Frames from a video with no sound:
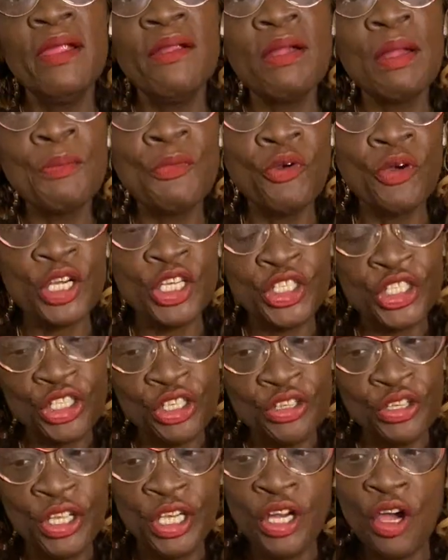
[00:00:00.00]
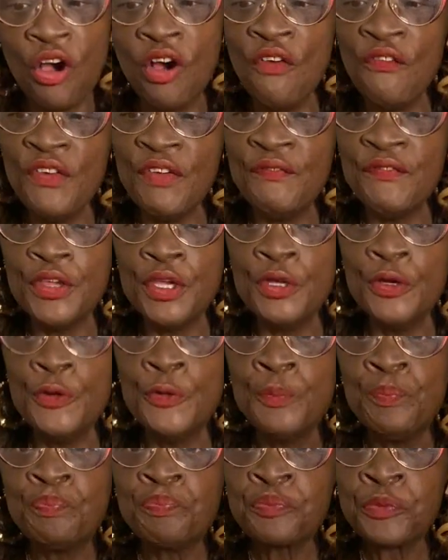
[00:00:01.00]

I'm going to show you an overview,